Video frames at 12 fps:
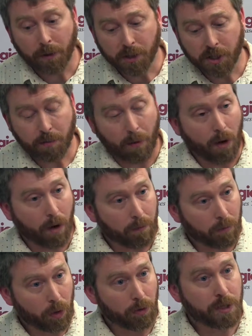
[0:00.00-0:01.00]
there's small
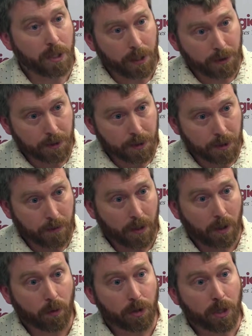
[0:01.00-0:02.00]
proteins
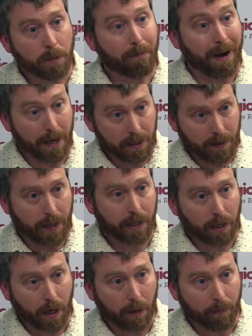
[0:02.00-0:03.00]
which can bind
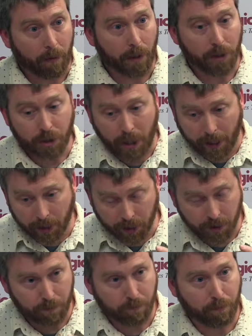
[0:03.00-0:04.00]
that copper and kind of
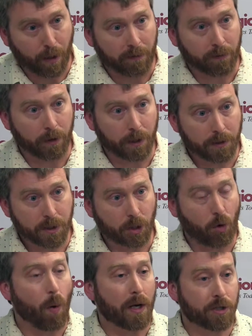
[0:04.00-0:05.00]
just buffer it,
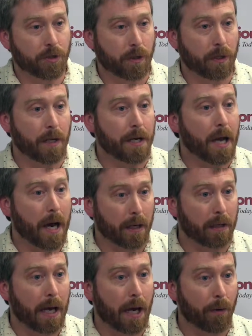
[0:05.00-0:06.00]
sequester it, and not
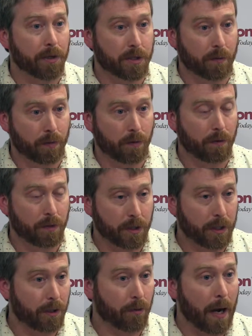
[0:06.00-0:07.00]
allow it to,
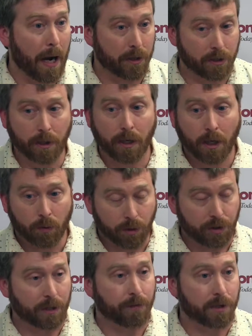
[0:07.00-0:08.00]
to interact
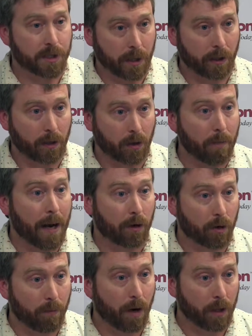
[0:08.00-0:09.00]
with different cellular
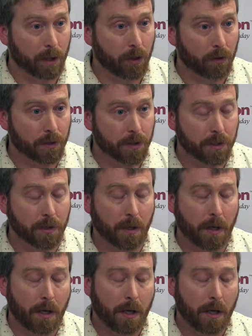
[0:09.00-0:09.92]
macromolecules.